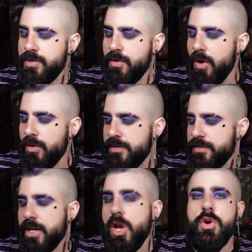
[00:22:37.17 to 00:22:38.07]
So
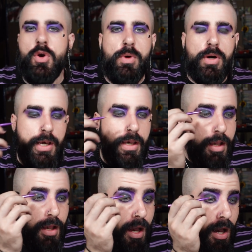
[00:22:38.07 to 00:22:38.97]
Olson's like, oh, don't worry
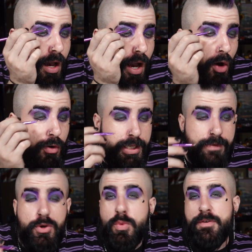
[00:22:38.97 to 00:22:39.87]
uh, I'll
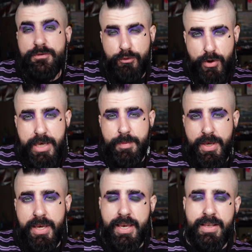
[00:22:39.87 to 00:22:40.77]
give you a freebie.